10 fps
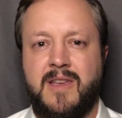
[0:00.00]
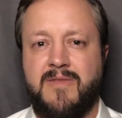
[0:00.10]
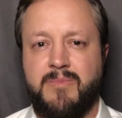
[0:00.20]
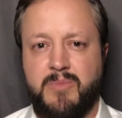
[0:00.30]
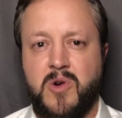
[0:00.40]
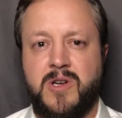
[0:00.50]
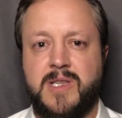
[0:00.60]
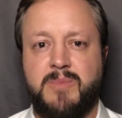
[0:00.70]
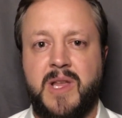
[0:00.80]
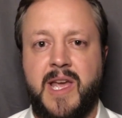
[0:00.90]
if
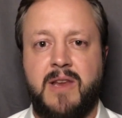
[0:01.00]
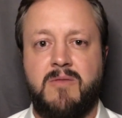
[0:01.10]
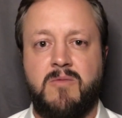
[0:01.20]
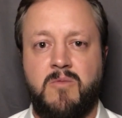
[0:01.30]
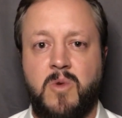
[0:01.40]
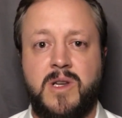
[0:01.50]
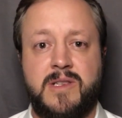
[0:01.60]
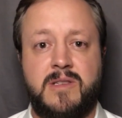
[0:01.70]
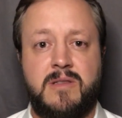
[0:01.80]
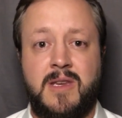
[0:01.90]
Bernie's plan
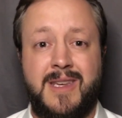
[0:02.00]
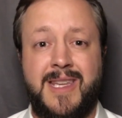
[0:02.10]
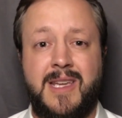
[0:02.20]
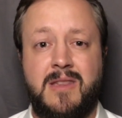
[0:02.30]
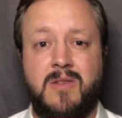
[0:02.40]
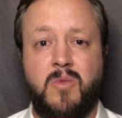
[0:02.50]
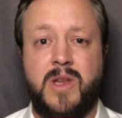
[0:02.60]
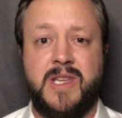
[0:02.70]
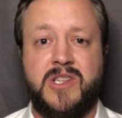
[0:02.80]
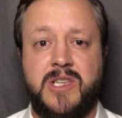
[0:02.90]
was indeed the
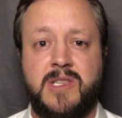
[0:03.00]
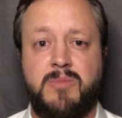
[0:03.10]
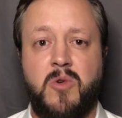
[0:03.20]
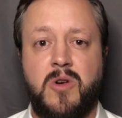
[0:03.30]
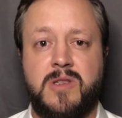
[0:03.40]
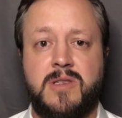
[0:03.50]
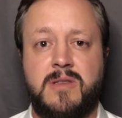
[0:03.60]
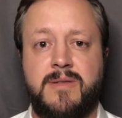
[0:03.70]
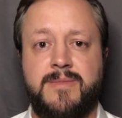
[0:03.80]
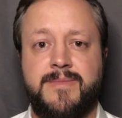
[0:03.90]
one that she supports.